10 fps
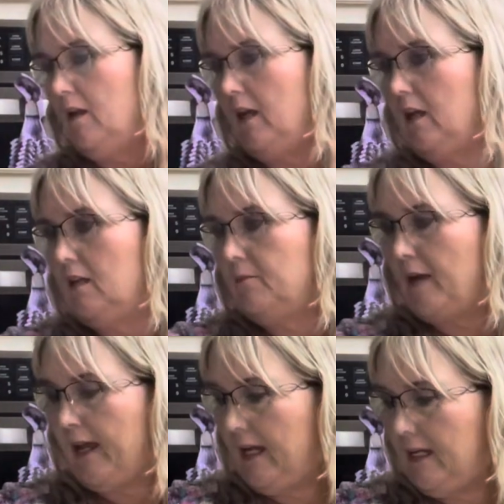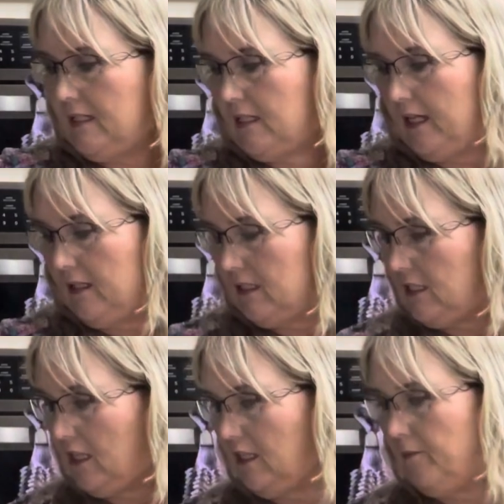And my handy dandy
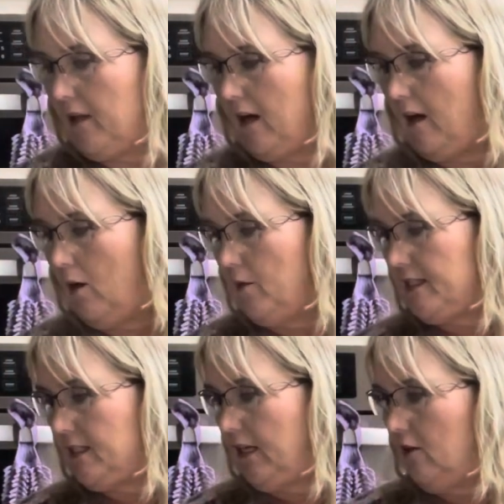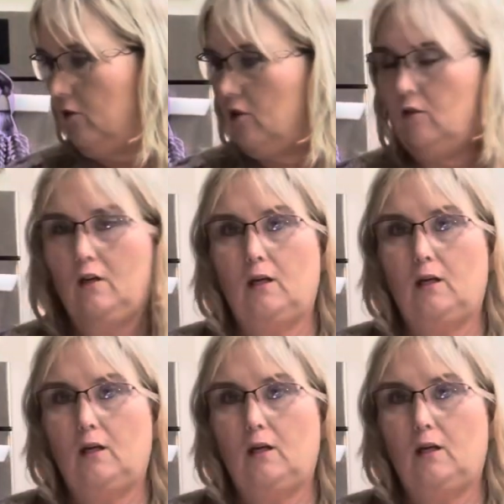tip that I always tell you,